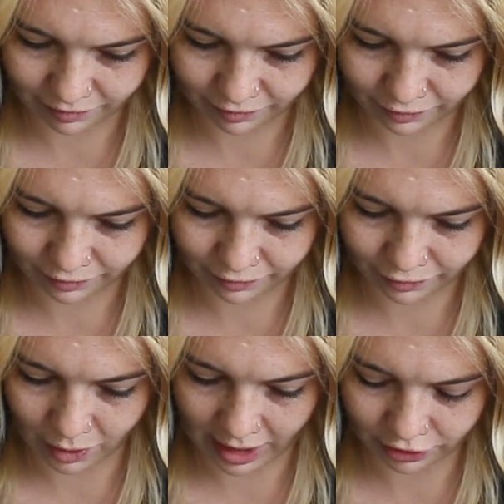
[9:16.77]

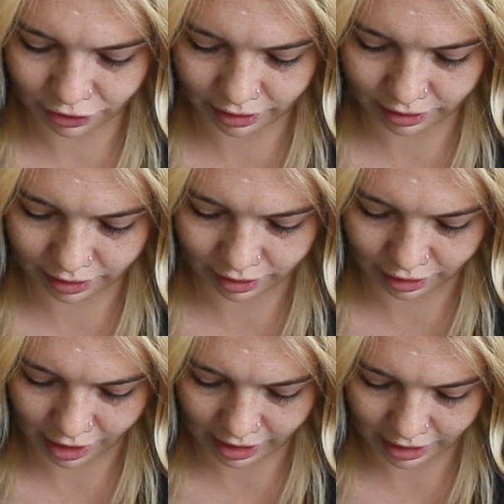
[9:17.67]

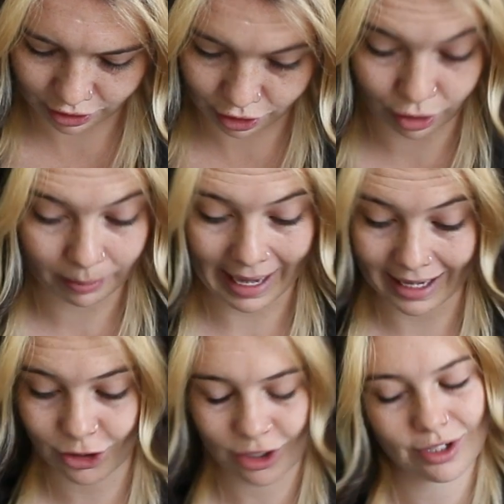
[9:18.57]
432
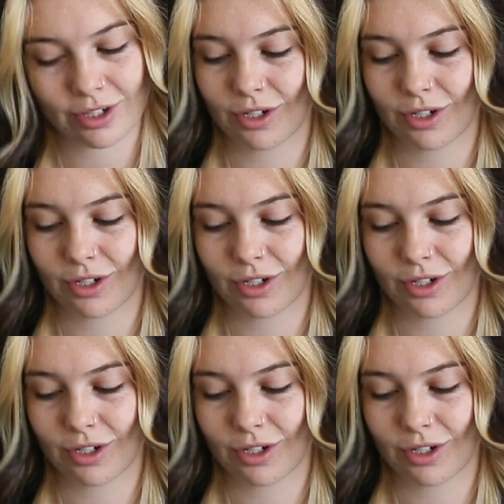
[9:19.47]
pages,